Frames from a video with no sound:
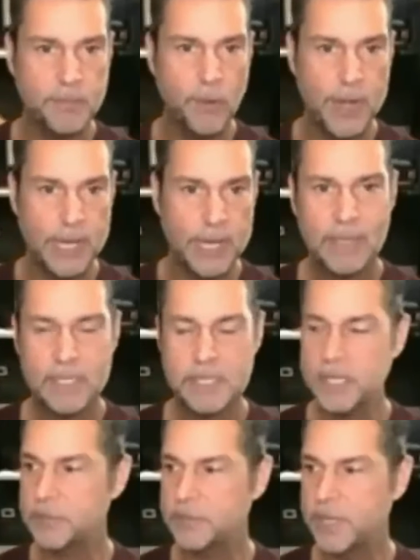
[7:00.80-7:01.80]
point.
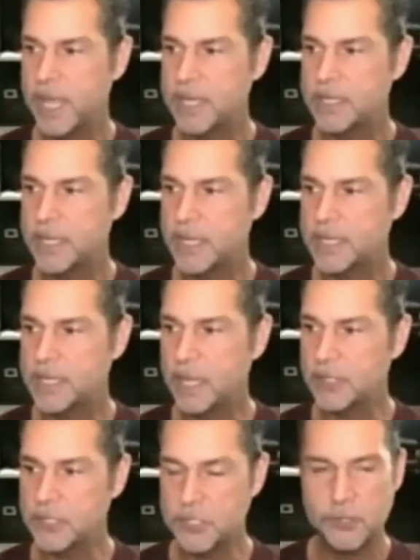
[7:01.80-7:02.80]
It
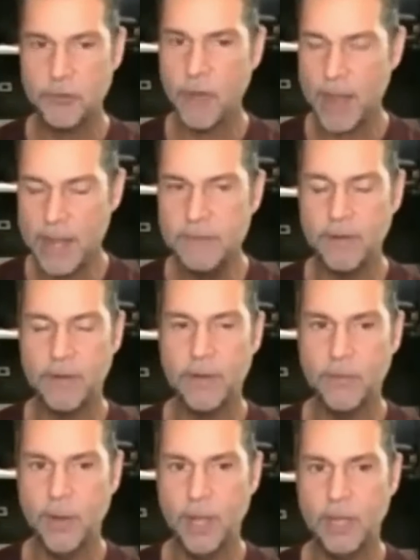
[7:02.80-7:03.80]
doesn't trade
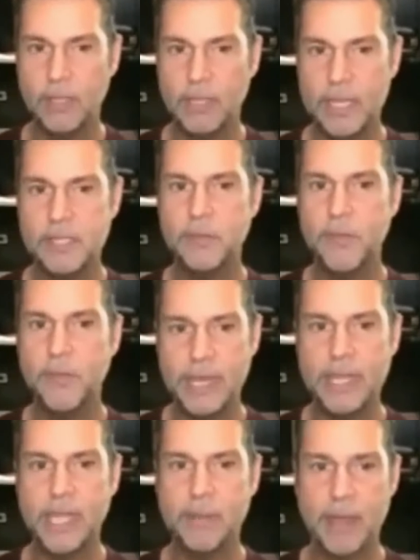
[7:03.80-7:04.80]
very well. That's the
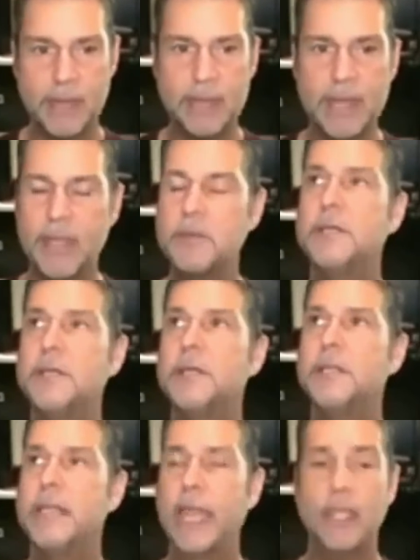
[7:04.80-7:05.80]
weird thing about it. Now,
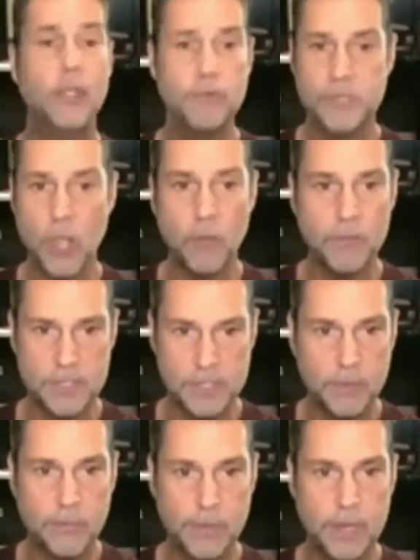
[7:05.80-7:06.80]
that could resolve
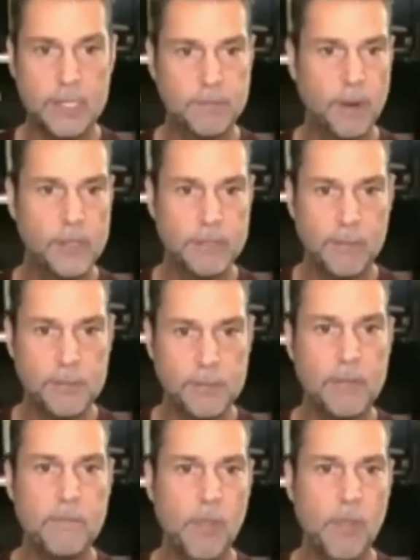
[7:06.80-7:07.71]
itself with an explosive upside